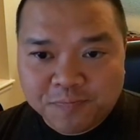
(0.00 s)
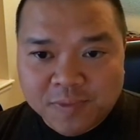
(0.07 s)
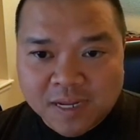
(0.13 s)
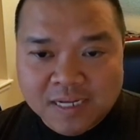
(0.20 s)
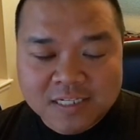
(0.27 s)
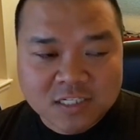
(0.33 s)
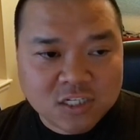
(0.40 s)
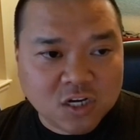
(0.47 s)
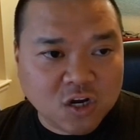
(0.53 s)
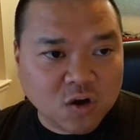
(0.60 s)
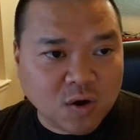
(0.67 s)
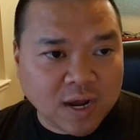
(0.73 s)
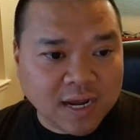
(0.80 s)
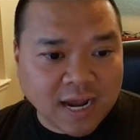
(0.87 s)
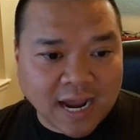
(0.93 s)
So
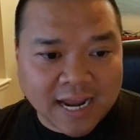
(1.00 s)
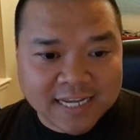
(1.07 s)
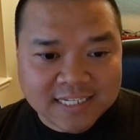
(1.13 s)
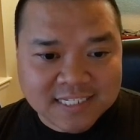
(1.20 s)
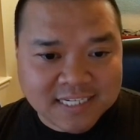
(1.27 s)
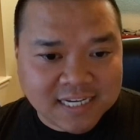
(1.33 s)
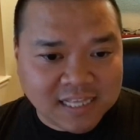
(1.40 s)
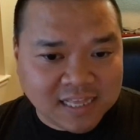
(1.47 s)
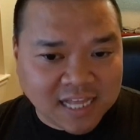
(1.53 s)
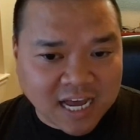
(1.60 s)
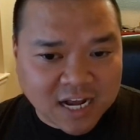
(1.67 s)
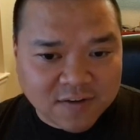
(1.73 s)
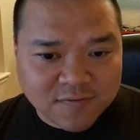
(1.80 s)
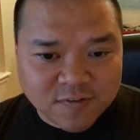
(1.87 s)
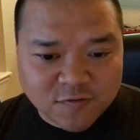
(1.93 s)
I see a lot
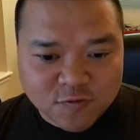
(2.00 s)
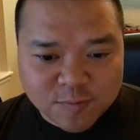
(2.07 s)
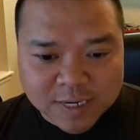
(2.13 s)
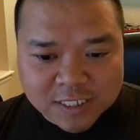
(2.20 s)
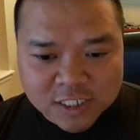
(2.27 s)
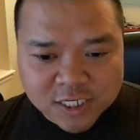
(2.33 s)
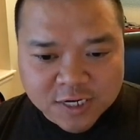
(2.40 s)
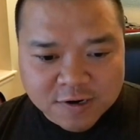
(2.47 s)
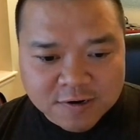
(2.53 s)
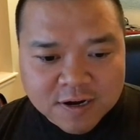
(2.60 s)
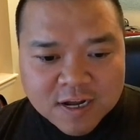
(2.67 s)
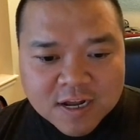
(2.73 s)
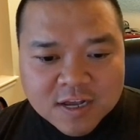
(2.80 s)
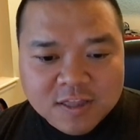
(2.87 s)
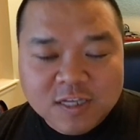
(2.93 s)
of information here.
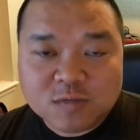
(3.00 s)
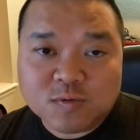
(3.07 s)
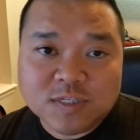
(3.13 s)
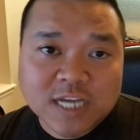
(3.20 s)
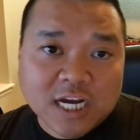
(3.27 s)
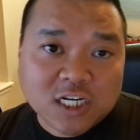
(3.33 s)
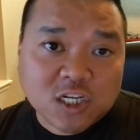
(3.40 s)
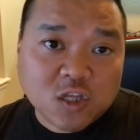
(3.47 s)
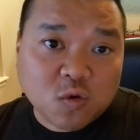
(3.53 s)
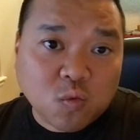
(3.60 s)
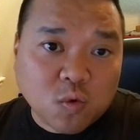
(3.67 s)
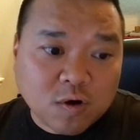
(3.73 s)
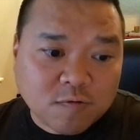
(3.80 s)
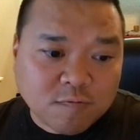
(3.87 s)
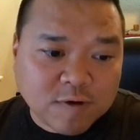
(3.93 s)
This was actually
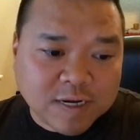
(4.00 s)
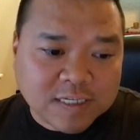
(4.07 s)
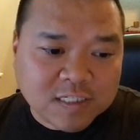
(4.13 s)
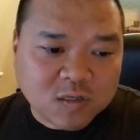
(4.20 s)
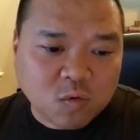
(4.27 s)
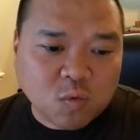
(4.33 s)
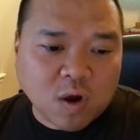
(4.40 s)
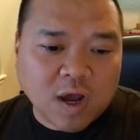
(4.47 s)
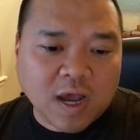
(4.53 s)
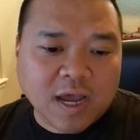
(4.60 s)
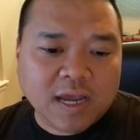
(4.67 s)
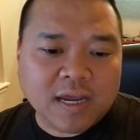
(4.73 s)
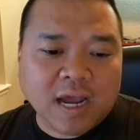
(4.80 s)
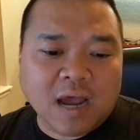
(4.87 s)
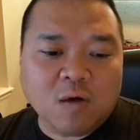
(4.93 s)
one reason why
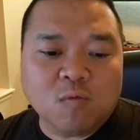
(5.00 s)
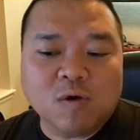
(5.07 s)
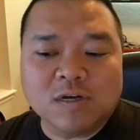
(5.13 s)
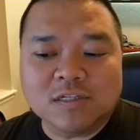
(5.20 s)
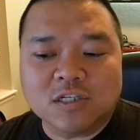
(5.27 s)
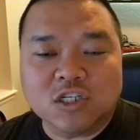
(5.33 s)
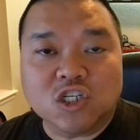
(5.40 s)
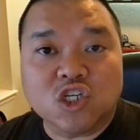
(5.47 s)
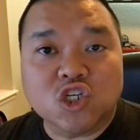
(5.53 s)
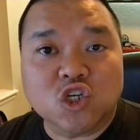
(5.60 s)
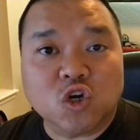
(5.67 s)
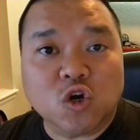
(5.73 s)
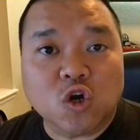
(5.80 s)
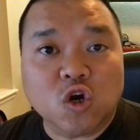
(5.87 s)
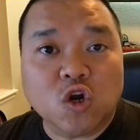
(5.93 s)
I wasn't
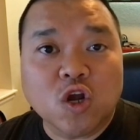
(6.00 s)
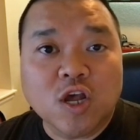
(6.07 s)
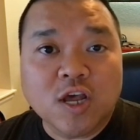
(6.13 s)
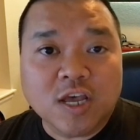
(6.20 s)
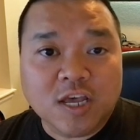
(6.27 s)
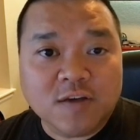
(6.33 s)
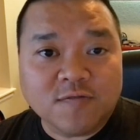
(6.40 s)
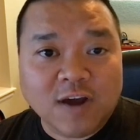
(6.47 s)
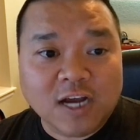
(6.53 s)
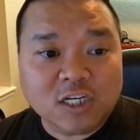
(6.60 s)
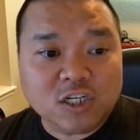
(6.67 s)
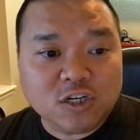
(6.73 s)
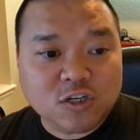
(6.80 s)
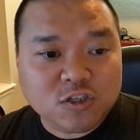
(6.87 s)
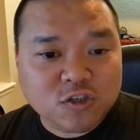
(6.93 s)
sure if I should
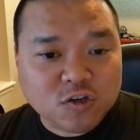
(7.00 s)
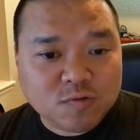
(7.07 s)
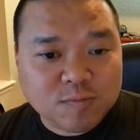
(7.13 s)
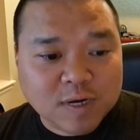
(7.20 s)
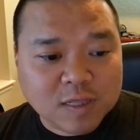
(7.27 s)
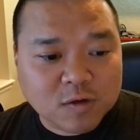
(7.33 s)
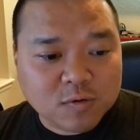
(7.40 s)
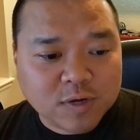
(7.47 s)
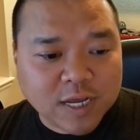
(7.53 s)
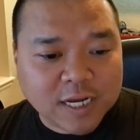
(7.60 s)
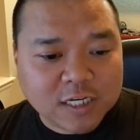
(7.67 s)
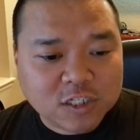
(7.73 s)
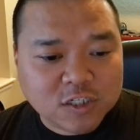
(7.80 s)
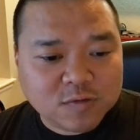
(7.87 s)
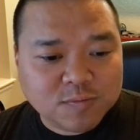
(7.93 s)
assert my
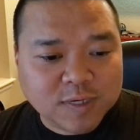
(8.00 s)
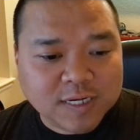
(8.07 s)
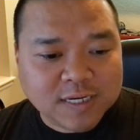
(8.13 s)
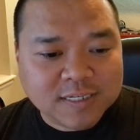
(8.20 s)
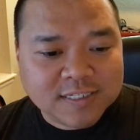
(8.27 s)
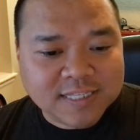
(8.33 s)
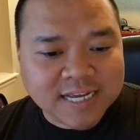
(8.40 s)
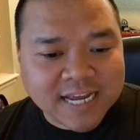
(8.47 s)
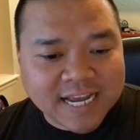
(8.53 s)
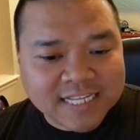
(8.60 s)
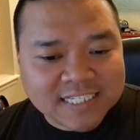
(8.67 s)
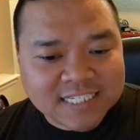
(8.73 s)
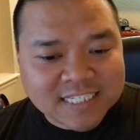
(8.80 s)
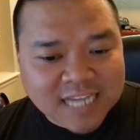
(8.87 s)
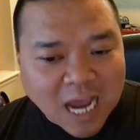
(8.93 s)
location, because they had
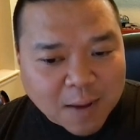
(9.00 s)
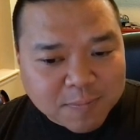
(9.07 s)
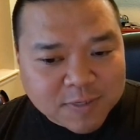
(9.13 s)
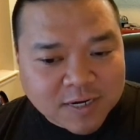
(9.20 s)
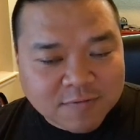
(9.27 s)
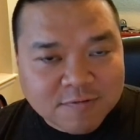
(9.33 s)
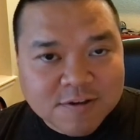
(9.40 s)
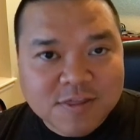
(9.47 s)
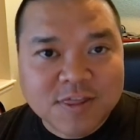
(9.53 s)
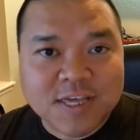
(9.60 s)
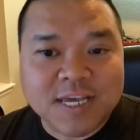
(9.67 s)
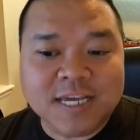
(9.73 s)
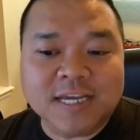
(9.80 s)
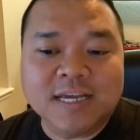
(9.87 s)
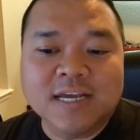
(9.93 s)
stopped everything.